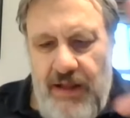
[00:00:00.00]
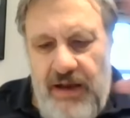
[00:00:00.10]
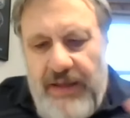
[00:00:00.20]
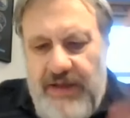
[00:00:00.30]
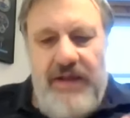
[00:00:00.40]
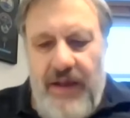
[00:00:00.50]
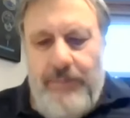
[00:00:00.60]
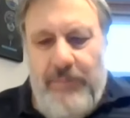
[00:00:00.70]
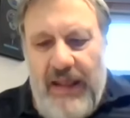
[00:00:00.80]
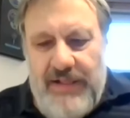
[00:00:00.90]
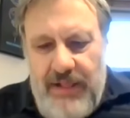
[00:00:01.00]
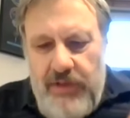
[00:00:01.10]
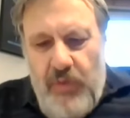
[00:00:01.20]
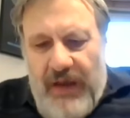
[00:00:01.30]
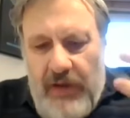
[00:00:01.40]
Like in a bet,
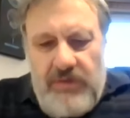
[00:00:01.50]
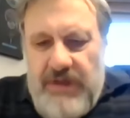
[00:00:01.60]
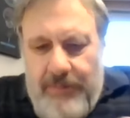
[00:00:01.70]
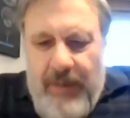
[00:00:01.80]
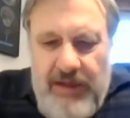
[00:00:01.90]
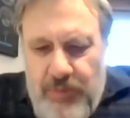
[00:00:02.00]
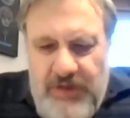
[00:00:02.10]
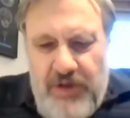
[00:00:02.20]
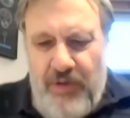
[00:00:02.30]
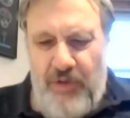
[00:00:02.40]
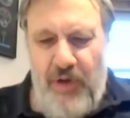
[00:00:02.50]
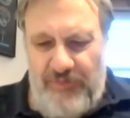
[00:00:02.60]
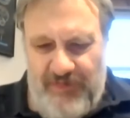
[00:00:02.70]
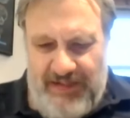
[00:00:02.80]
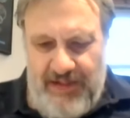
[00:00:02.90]
you cannot debate with your
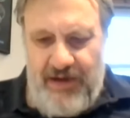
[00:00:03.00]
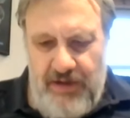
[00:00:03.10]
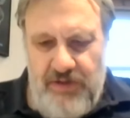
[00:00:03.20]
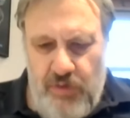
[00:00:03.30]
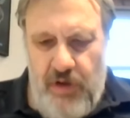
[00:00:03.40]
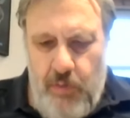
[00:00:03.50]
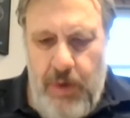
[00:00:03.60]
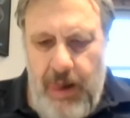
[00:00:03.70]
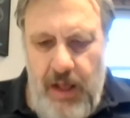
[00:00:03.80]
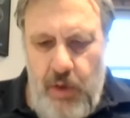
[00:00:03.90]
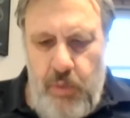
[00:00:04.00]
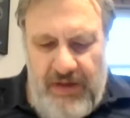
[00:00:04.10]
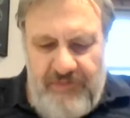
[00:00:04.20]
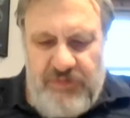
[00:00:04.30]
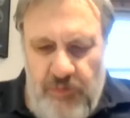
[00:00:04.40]
officer, you know.
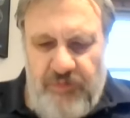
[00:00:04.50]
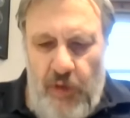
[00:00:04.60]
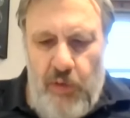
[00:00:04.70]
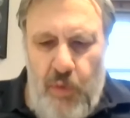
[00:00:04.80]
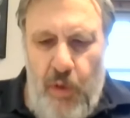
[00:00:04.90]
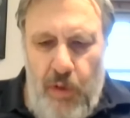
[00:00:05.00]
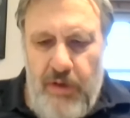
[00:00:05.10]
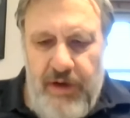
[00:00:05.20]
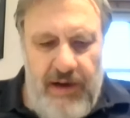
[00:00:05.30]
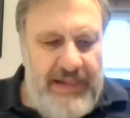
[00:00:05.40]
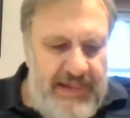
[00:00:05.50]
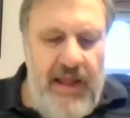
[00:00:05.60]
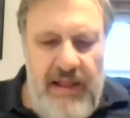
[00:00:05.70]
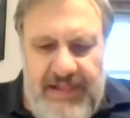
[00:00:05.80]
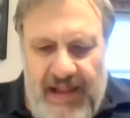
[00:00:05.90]
We have to follow
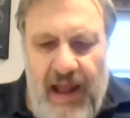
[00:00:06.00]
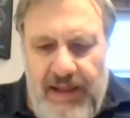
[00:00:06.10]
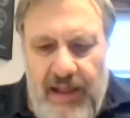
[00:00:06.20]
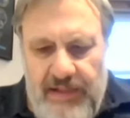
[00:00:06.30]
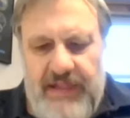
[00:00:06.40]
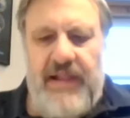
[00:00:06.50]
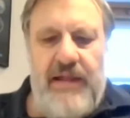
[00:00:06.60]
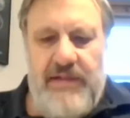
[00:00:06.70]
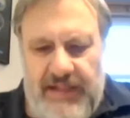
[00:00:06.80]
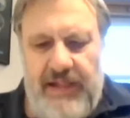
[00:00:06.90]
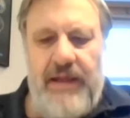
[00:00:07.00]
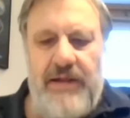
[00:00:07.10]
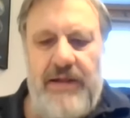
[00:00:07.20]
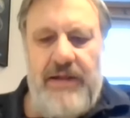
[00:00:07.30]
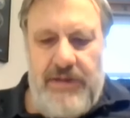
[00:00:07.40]
orders. Science and
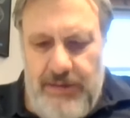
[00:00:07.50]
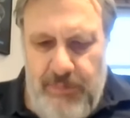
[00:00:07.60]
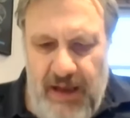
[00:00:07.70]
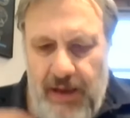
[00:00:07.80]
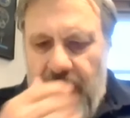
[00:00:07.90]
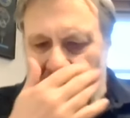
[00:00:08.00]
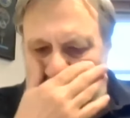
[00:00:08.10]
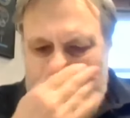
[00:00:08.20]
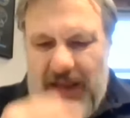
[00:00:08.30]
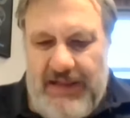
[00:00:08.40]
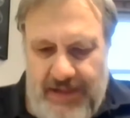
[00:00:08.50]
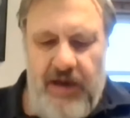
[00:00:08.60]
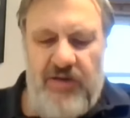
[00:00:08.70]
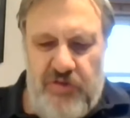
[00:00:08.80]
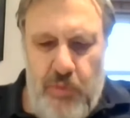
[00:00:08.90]
state and health
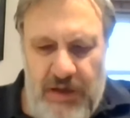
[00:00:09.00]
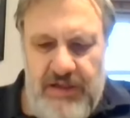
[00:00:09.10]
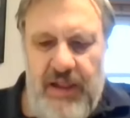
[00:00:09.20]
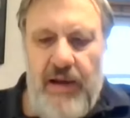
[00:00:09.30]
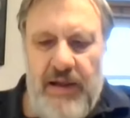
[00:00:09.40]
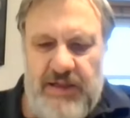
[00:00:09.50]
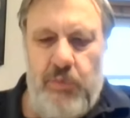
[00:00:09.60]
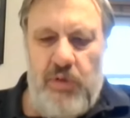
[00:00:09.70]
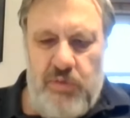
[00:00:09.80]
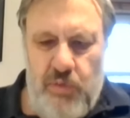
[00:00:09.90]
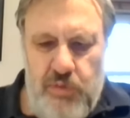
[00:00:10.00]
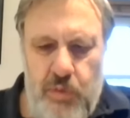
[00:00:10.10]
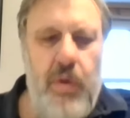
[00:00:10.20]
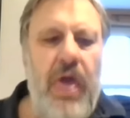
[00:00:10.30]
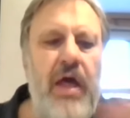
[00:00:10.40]
administration will tell us what to
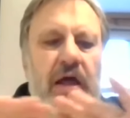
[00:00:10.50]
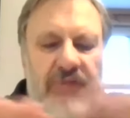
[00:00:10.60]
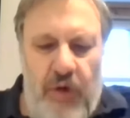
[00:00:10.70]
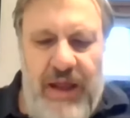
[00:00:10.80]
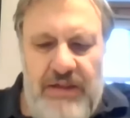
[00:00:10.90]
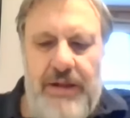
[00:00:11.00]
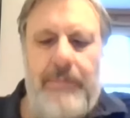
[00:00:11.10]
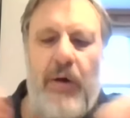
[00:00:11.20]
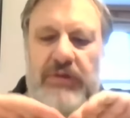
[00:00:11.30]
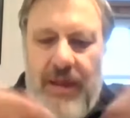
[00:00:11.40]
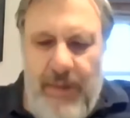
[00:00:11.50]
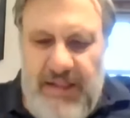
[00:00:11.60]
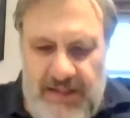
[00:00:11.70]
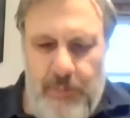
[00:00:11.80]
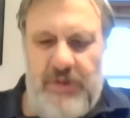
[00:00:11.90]
do. Forget about
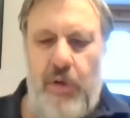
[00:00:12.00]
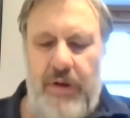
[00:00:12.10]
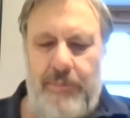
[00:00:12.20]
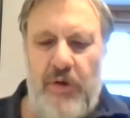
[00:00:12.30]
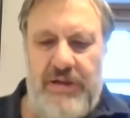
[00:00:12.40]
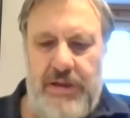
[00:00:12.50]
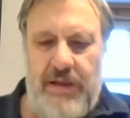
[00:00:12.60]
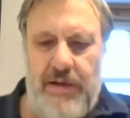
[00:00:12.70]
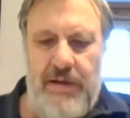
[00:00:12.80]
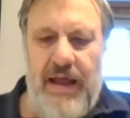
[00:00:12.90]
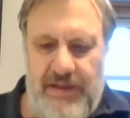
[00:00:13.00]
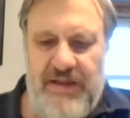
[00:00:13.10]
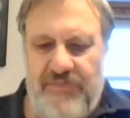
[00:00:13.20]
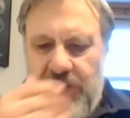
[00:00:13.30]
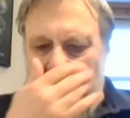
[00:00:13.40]
emancipatory political
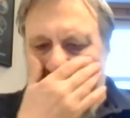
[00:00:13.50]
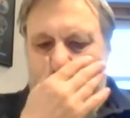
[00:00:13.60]
activity.